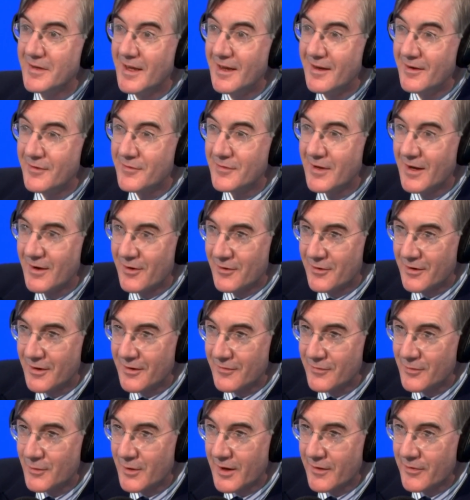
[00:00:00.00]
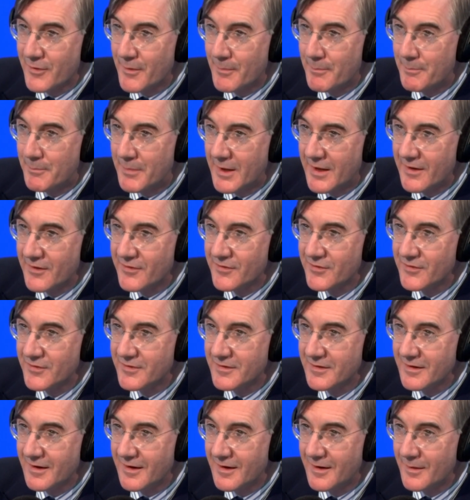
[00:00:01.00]
to the Daily Telegraph, who had the
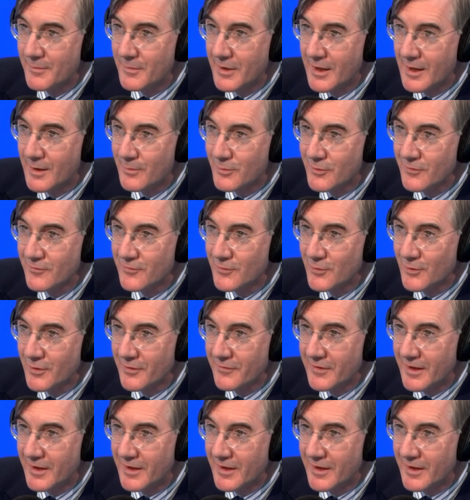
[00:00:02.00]
best um, April